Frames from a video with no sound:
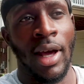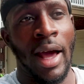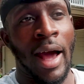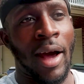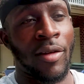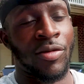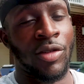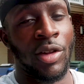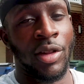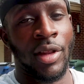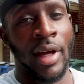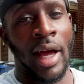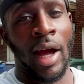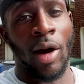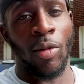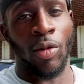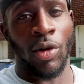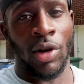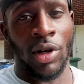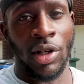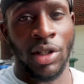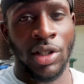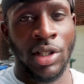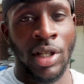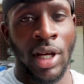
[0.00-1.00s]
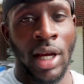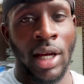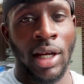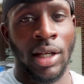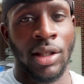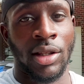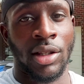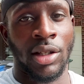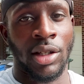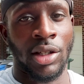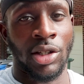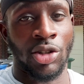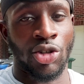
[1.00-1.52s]
After that, we're going to
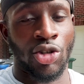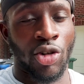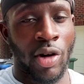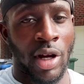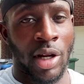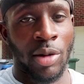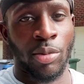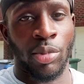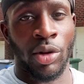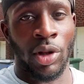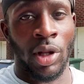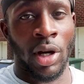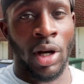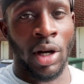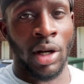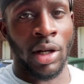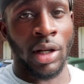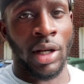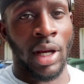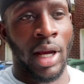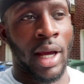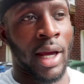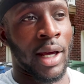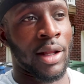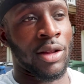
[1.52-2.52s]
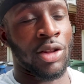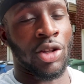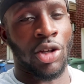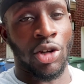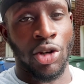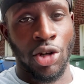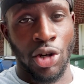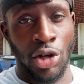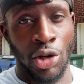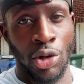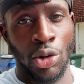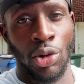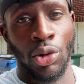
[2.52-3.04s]
take the drain plug and the
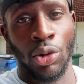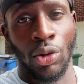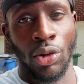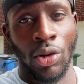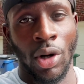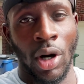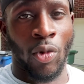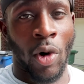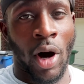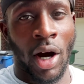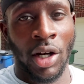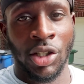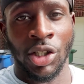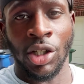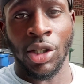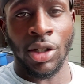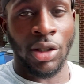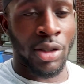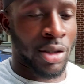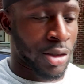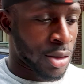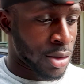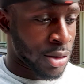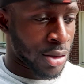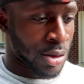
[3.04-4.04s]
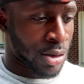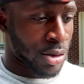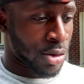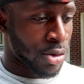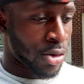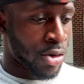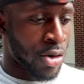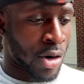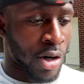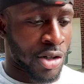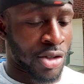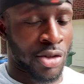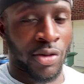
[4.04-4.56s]
new washer,
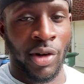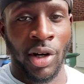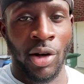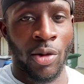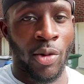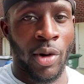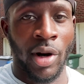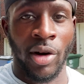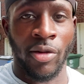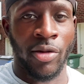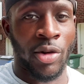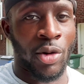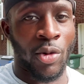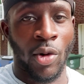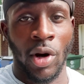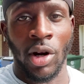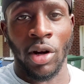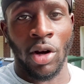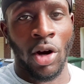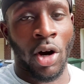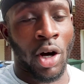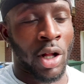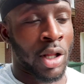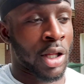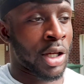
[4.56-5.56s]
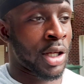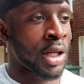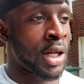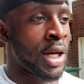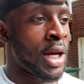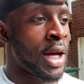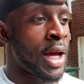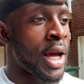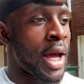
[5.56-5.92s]
crush ring, whatever you want to call it,